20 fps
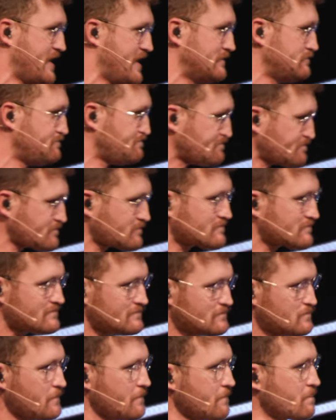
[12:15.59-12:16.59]
By the
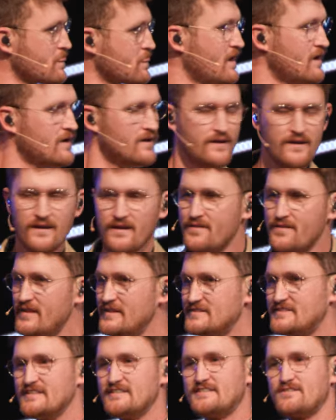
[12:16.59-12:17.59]
Holy Spirit.
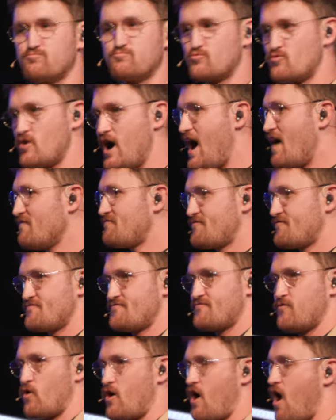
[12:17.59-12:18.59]
This is rough
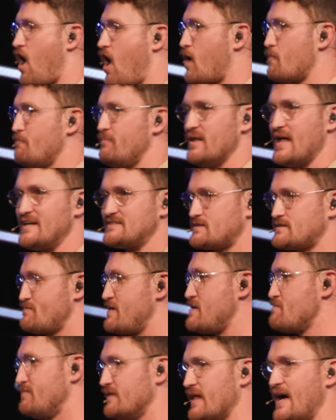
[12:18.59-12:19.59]
for our bless me,
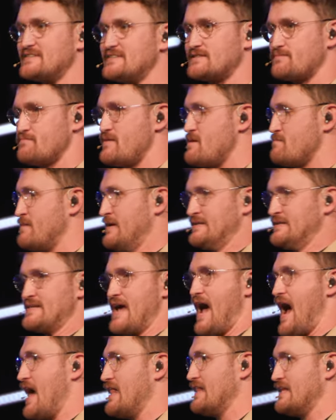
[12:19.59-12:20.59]
bless me
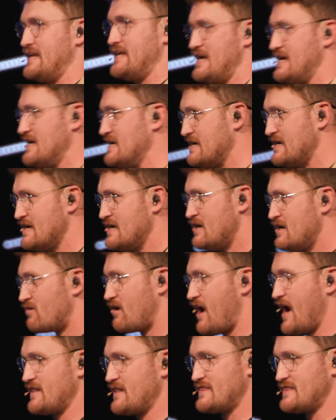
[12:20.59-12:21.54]
mentality. Right?